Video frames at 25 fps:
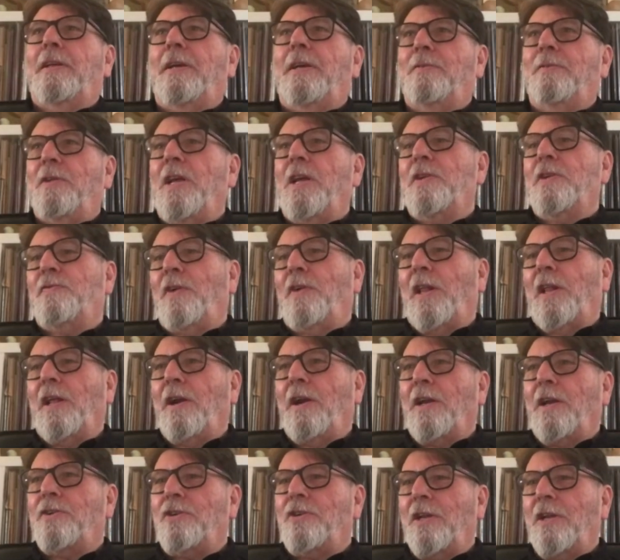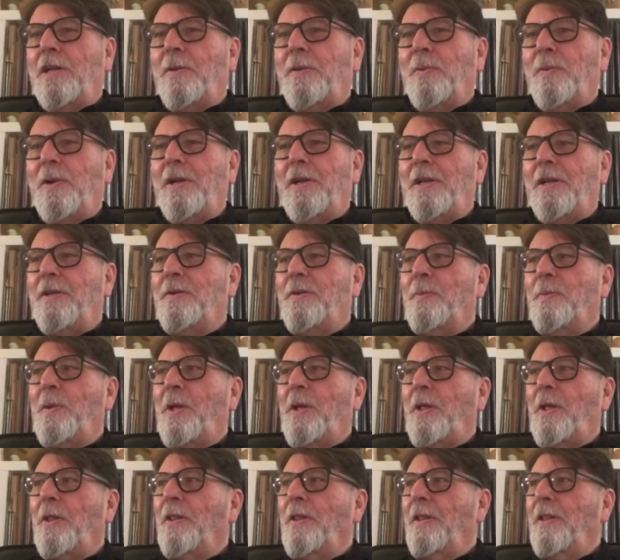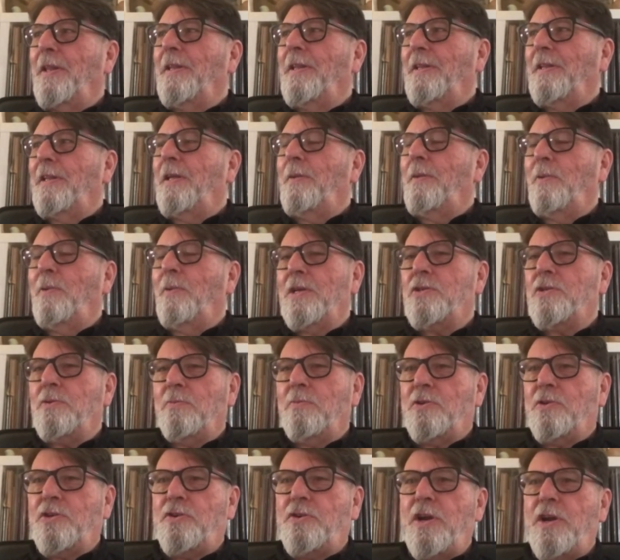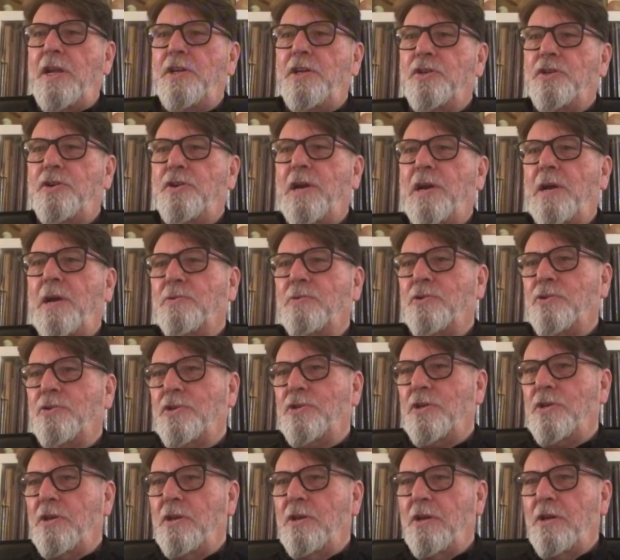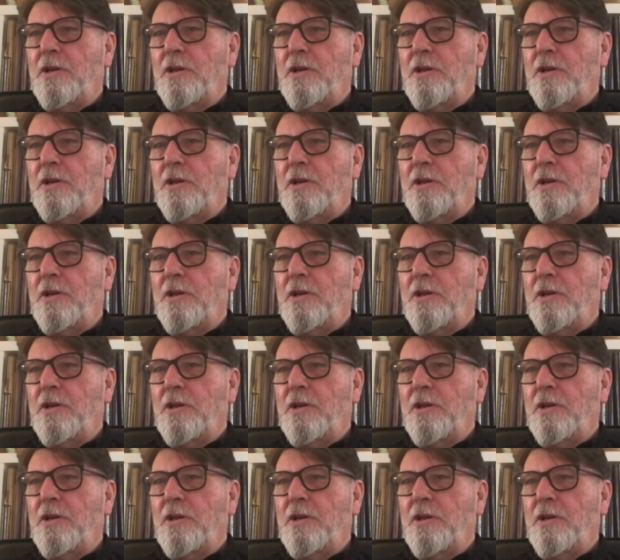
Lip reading: nice fella actually. He wears some strange trousers.